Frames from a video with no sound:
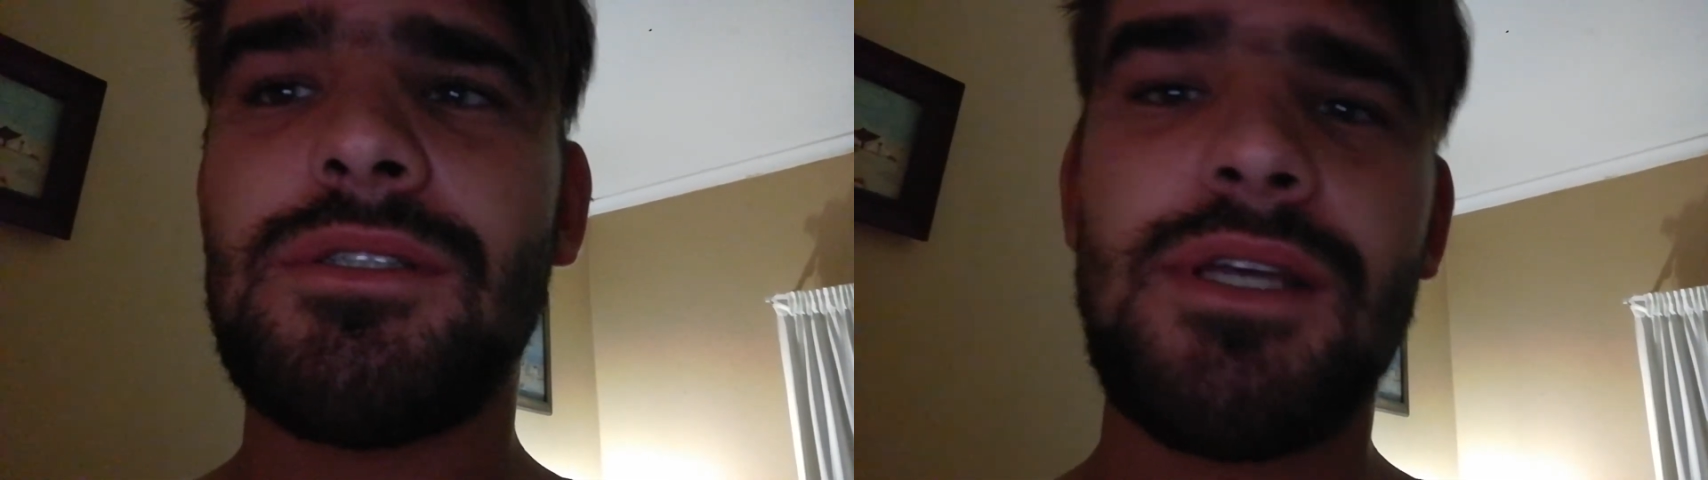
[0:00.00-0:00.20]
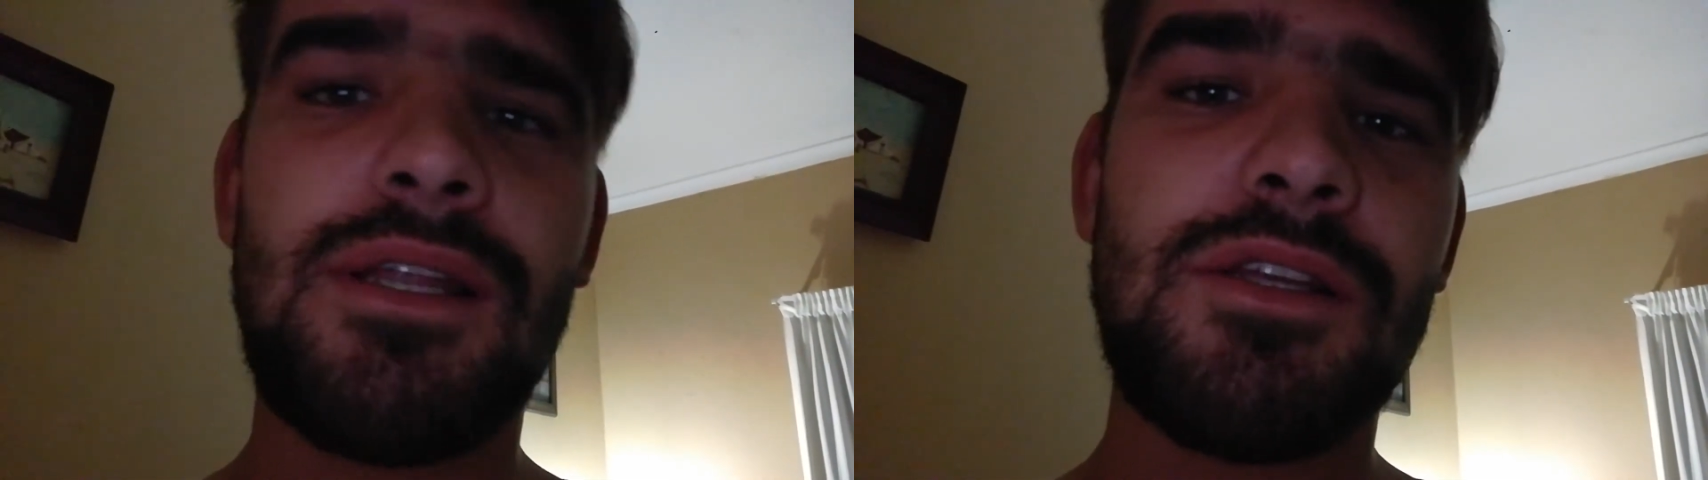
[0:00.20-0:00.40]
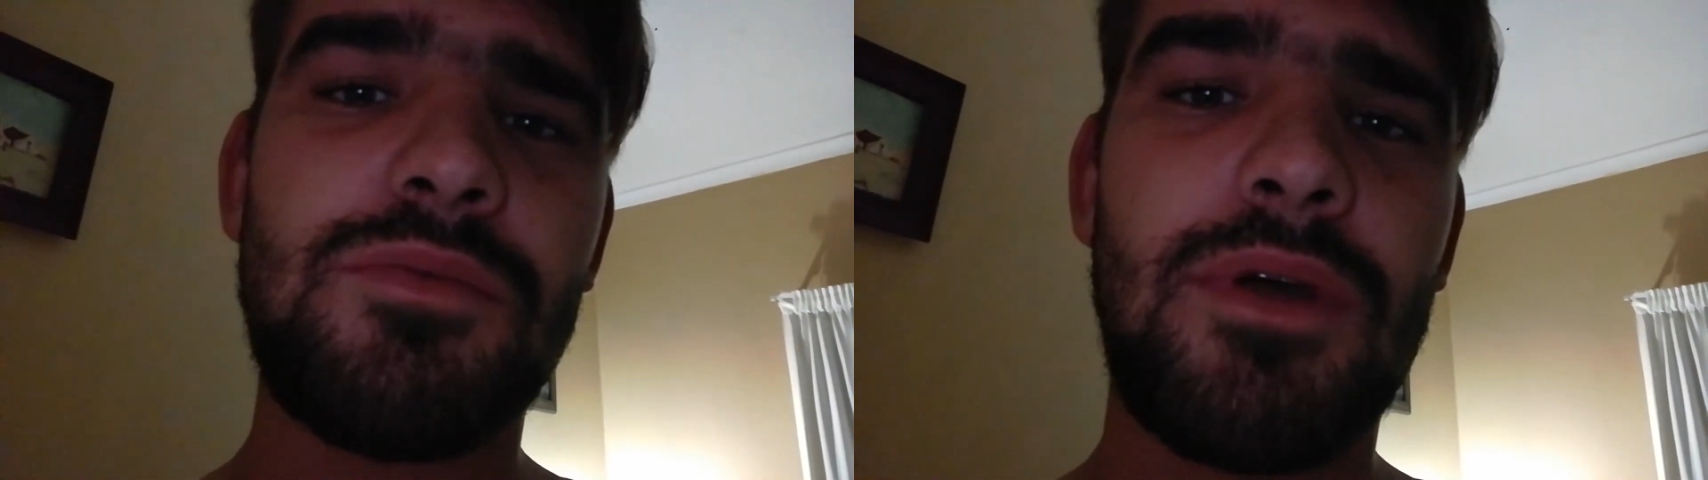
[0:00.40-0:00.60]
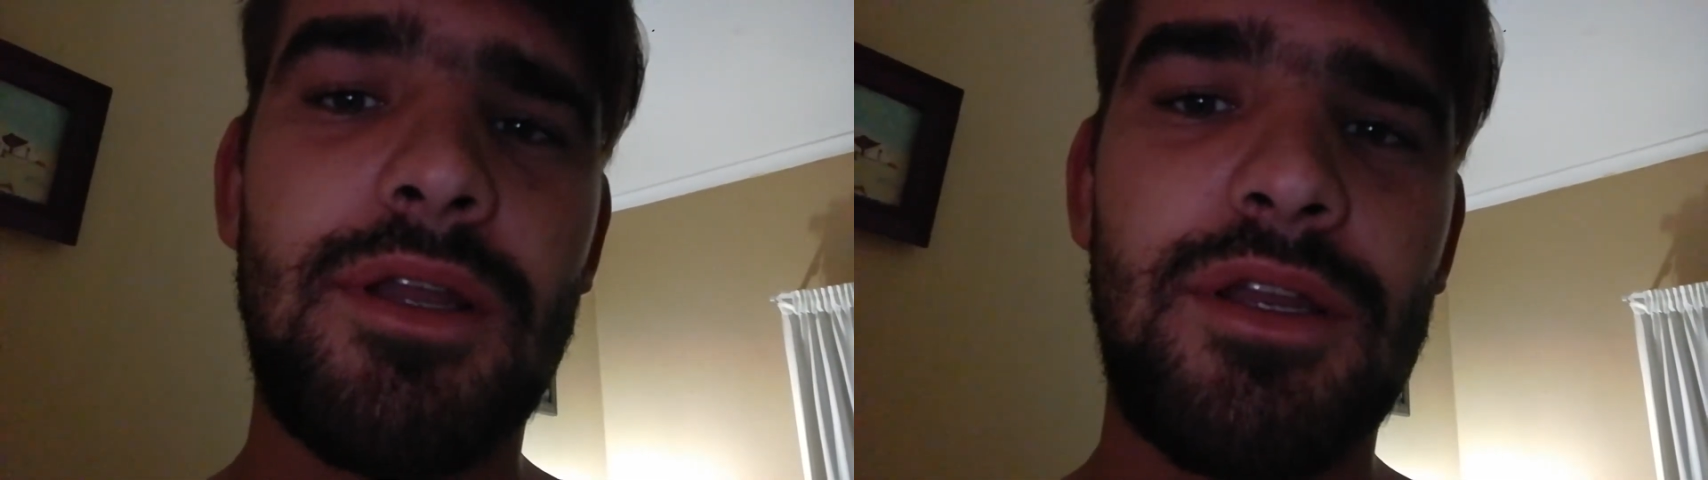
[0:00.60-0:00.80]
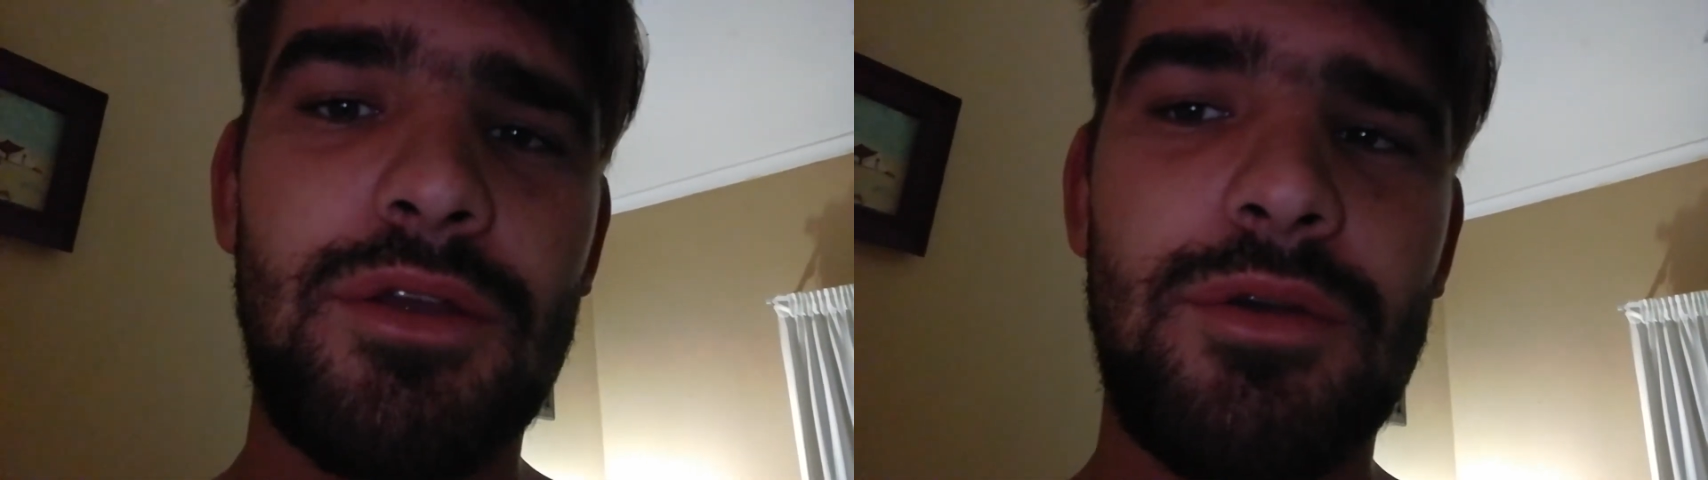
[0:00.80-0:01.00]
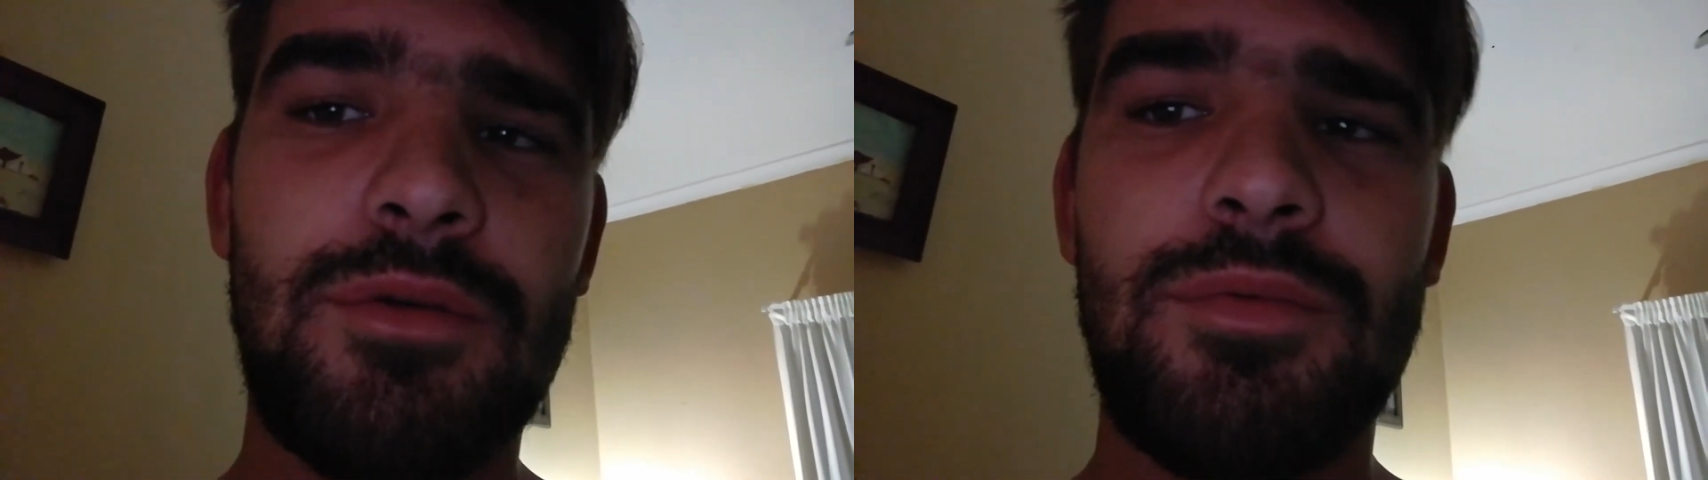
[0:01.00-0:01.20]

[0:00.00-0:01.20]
tell us what to do.